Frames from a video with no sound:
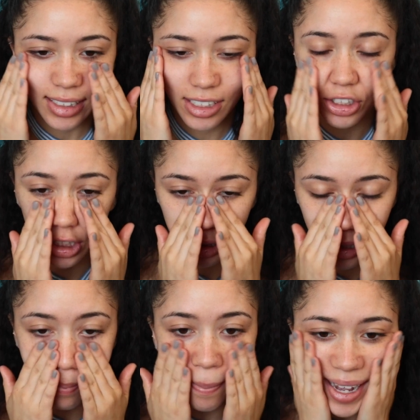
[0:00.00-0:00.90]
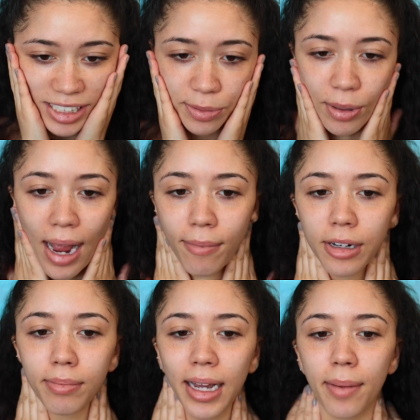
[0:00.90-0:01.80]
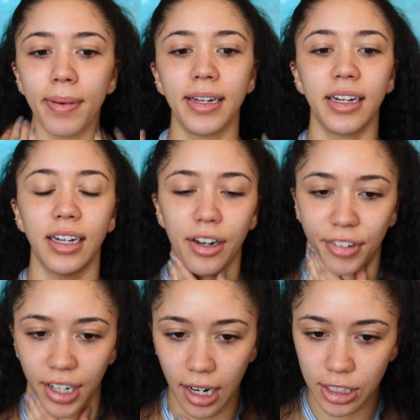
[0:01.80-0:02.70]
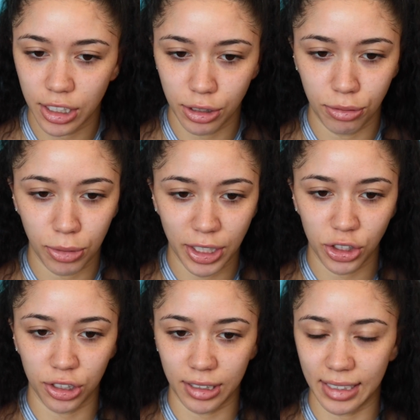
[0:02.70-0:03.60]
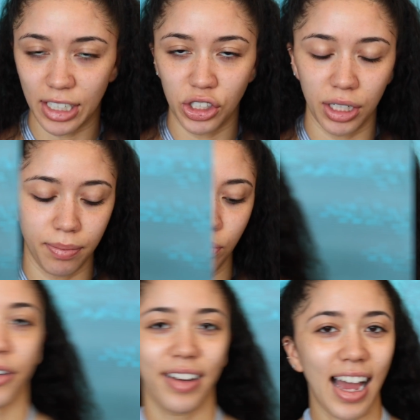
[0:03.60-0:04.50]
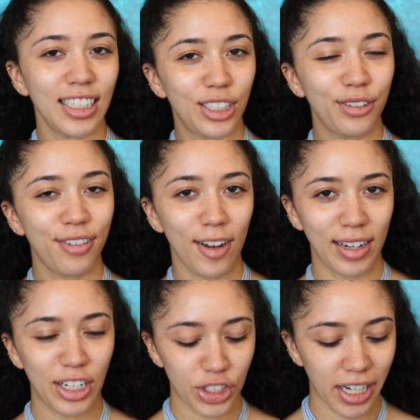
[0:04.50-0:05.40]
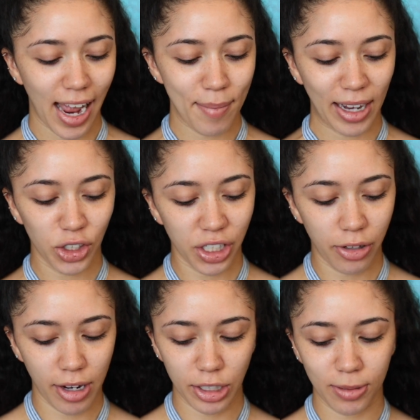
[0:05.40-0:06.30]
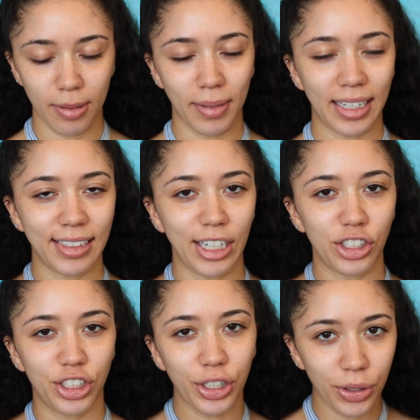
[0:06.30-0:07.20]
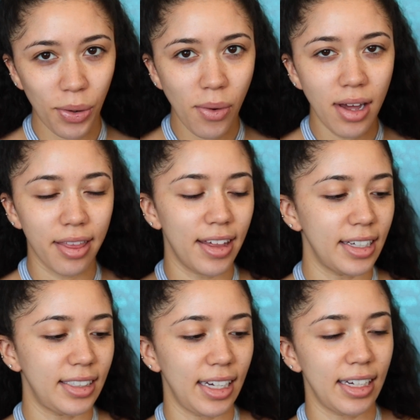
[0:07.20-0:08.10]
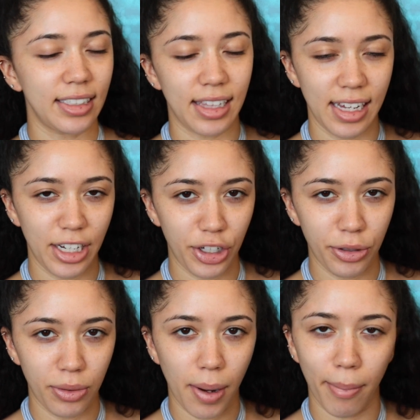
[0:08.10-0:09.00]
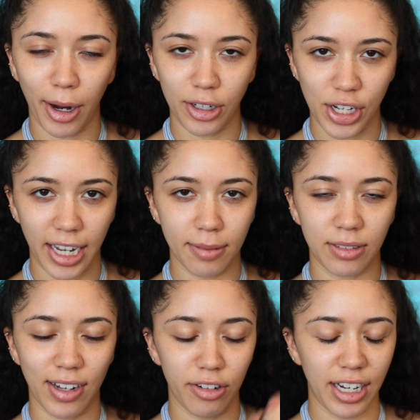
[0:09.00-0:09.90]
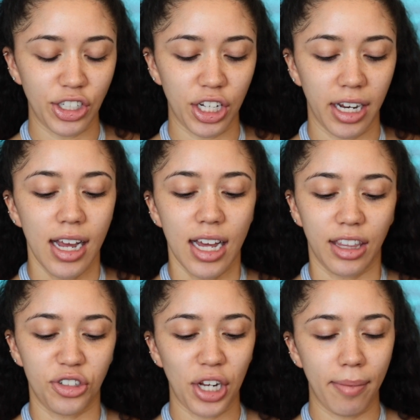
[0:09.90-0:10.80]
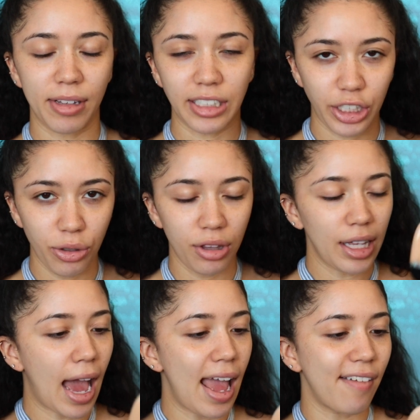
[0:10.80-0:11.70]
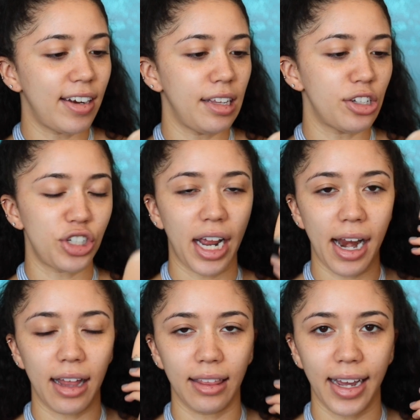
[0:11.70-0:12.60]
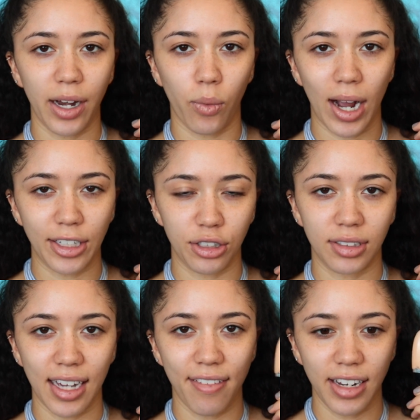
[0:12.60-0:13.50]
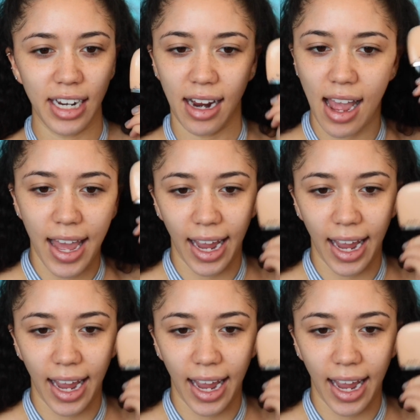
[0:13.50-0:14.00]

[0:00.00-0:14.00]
This is just the best primer in my opinion in regards to moisturization. Moving on to foundation, I'm actually going to be mixing two. This is the new Marc Jacobs foundation, the Shameless Youth. I have it in the shade Light Y270,